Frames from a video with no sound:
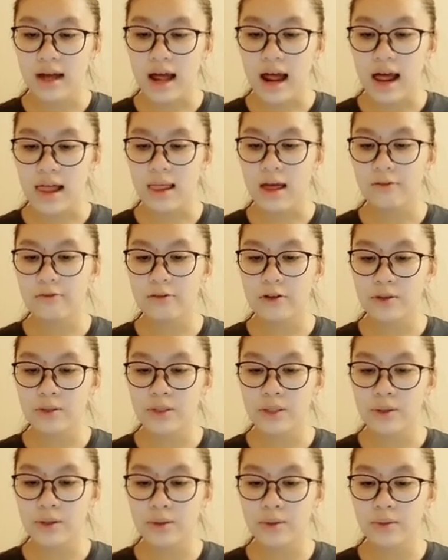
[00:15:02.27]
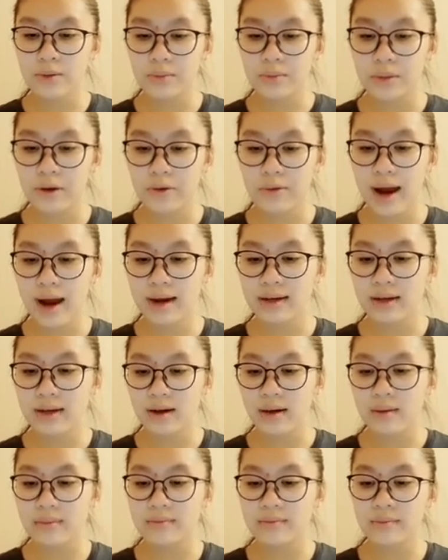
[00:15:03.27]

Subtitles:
I love you too, Miranda.